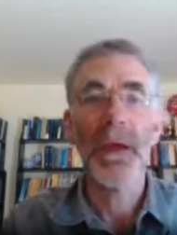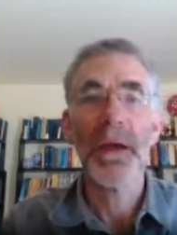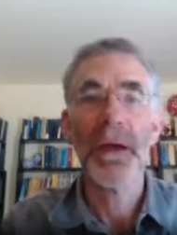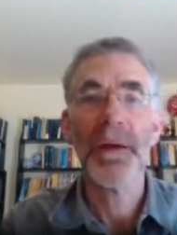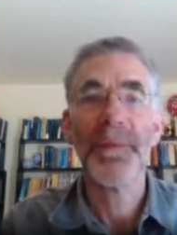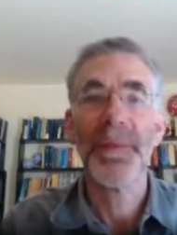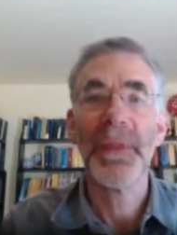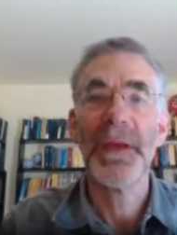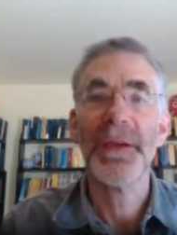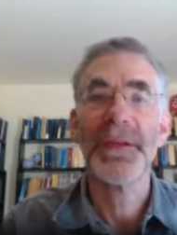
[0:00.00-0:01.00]
um,
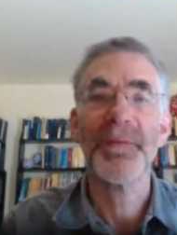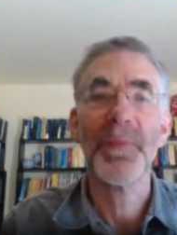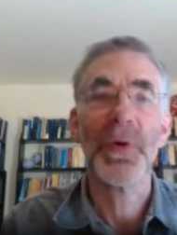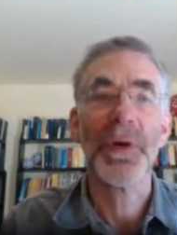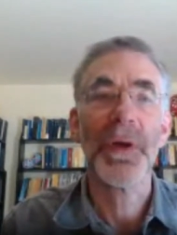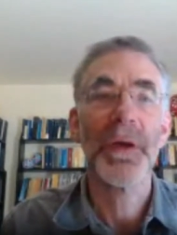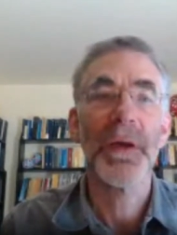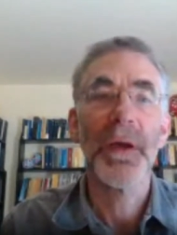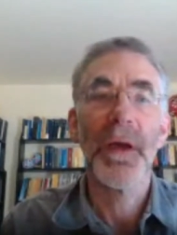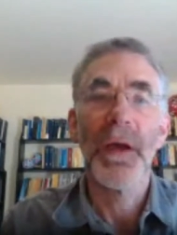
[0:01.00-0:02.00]
in his book.
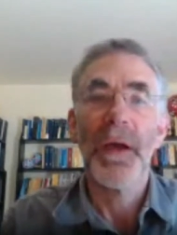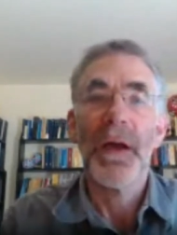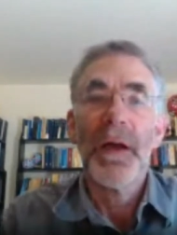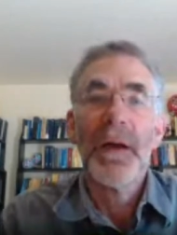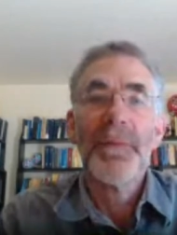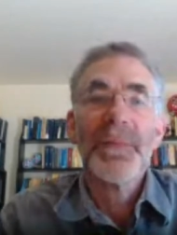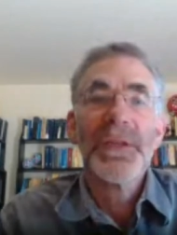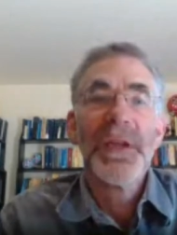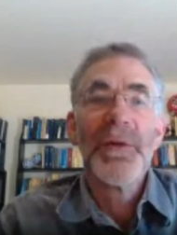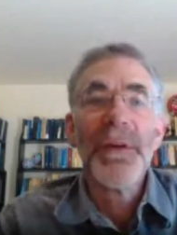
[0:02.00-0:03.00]
Um,
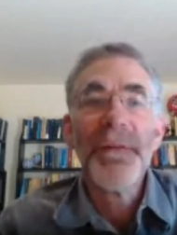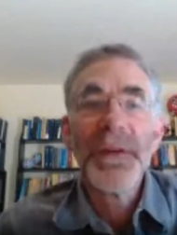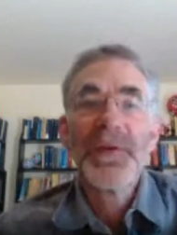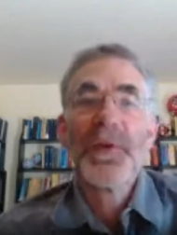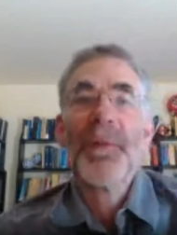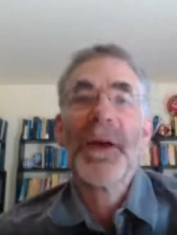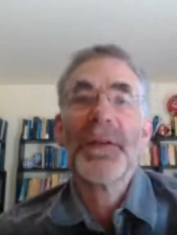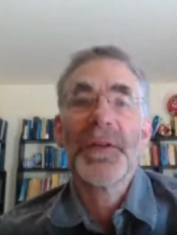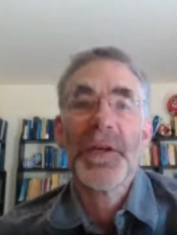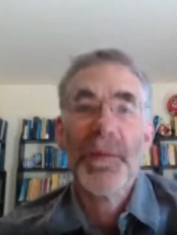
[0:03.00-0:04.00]
so if he's talking about the
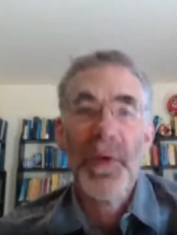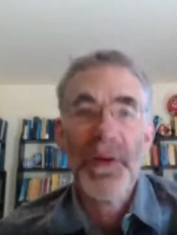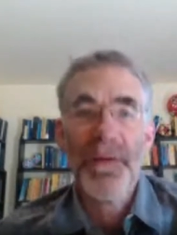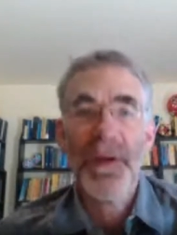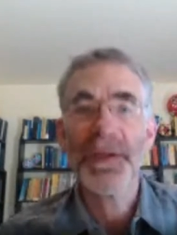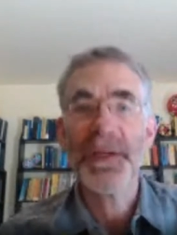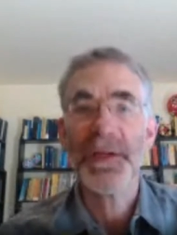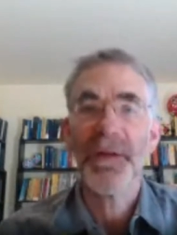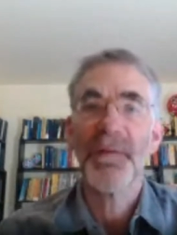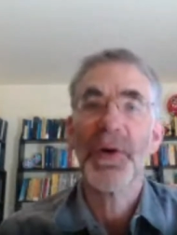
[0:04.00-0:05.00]
terminal
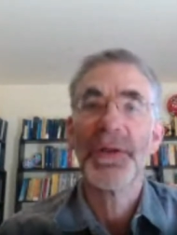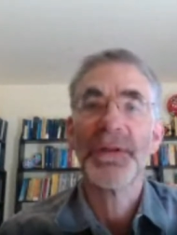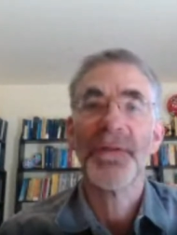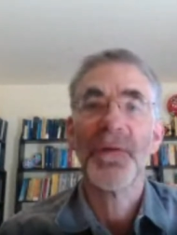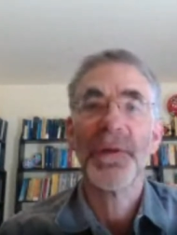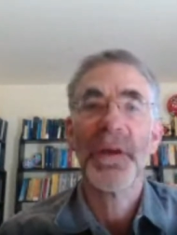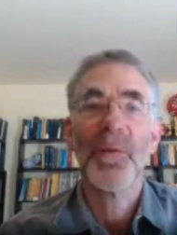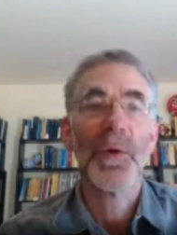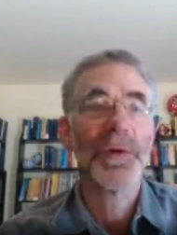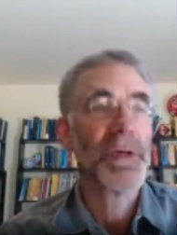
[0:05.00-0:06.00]
velocity of bodies falling in
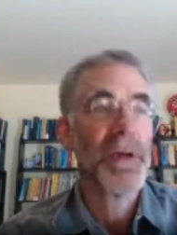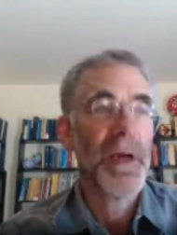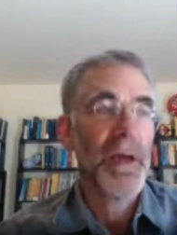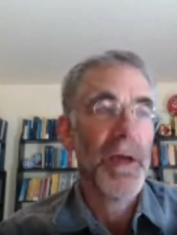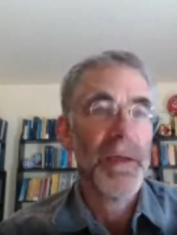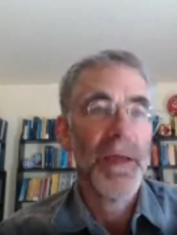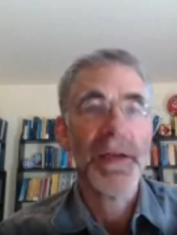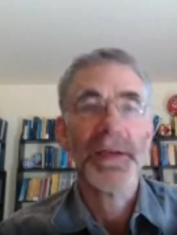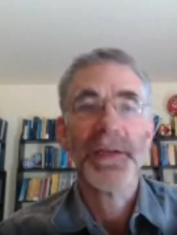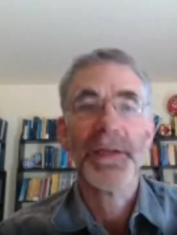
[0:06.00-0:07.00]
water, then
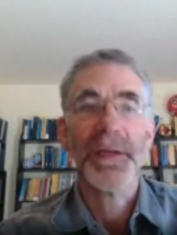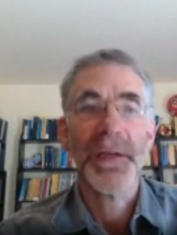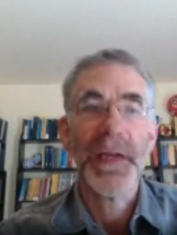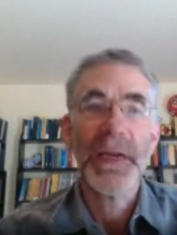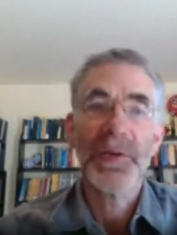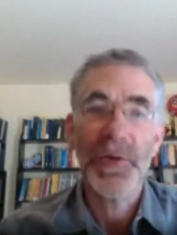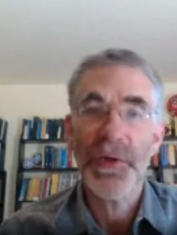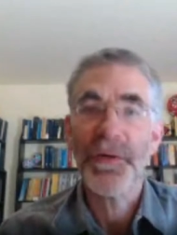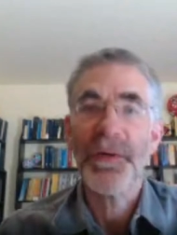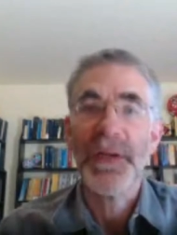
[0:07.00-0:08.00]
it is indeed
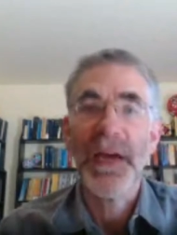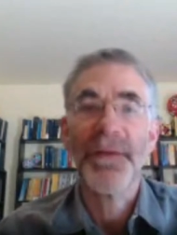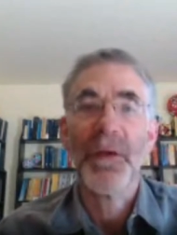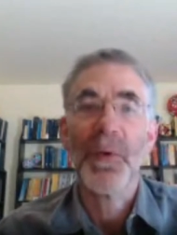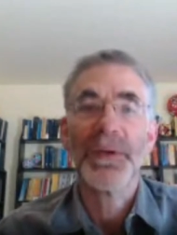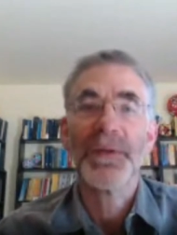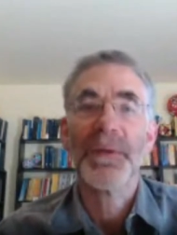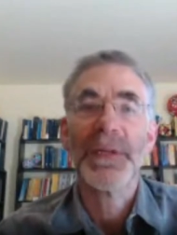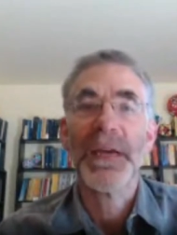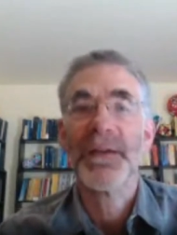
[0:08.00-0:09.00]
true that heavy ones
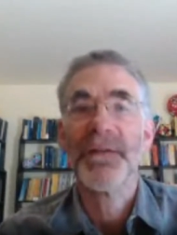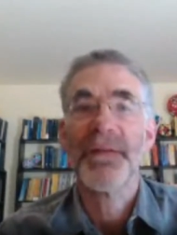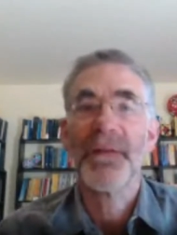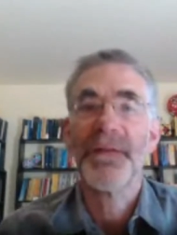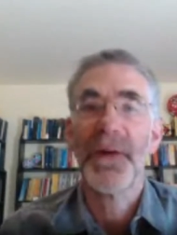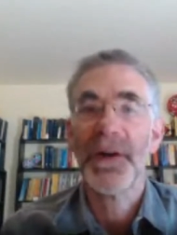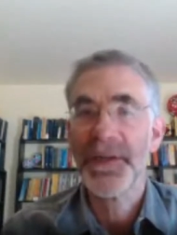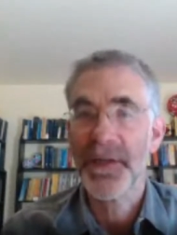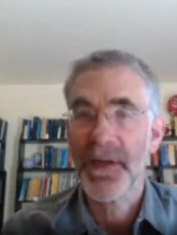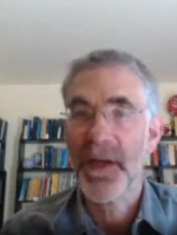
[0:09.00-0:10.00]
will tend to fall
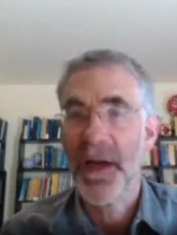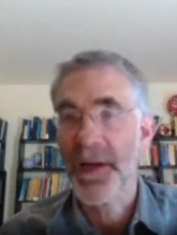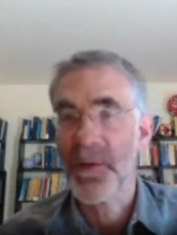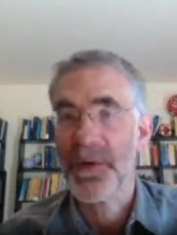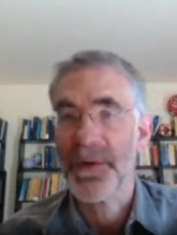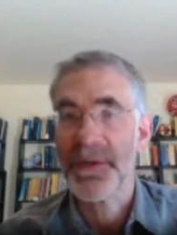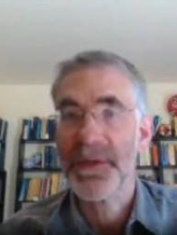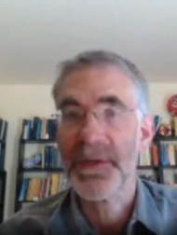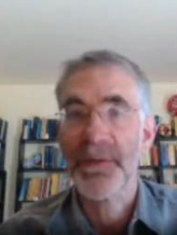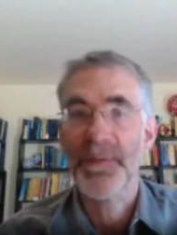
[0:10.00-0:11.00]
faster than light
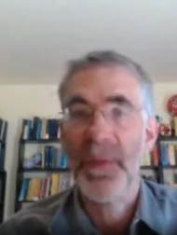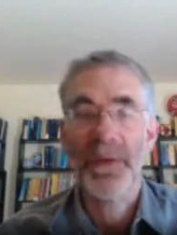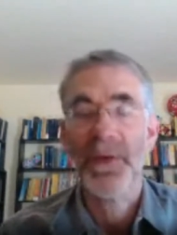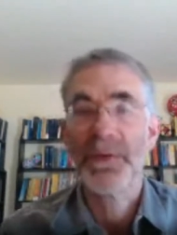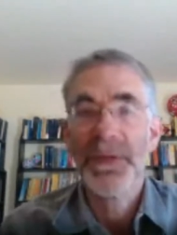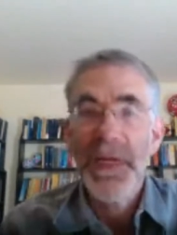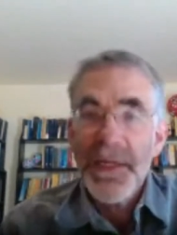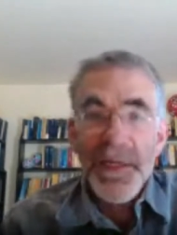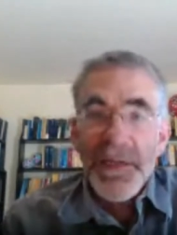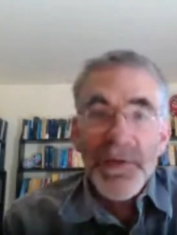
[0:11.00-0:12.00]
ones. You can
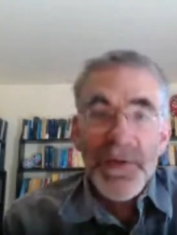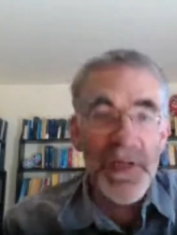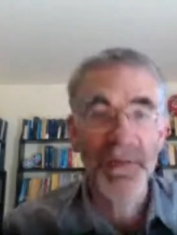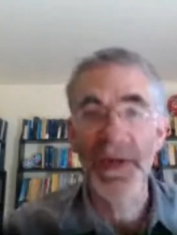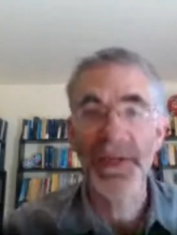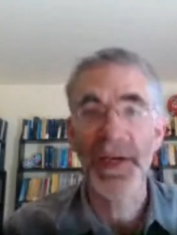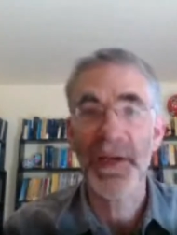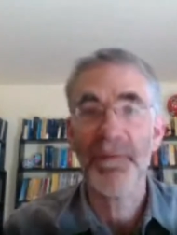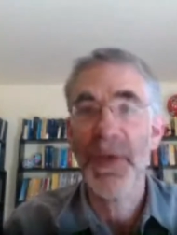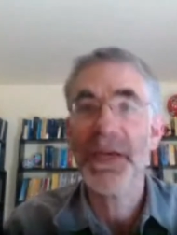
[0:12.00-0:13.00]
test this yourself by taking
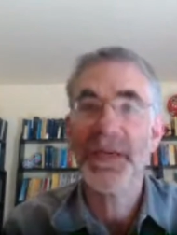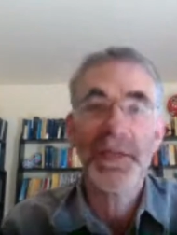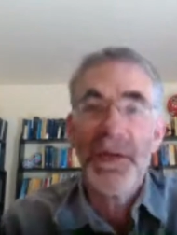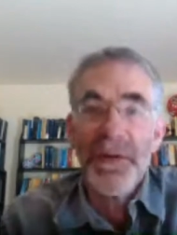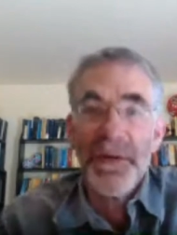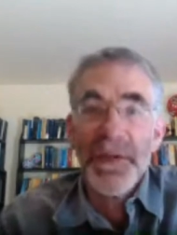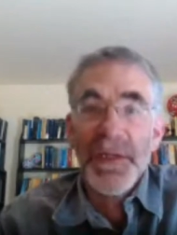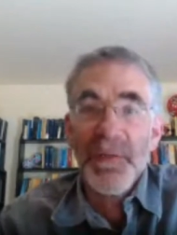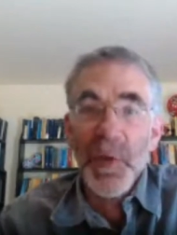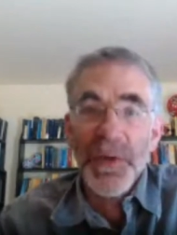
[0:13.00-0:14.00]
a big stone and a
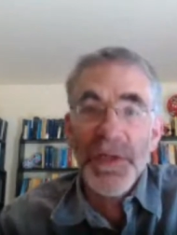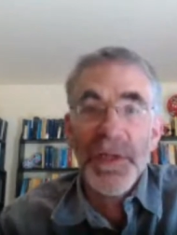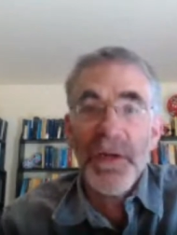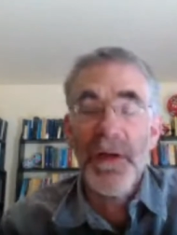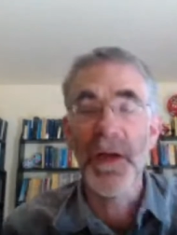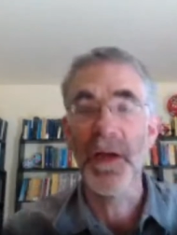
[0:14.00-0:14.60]
small stone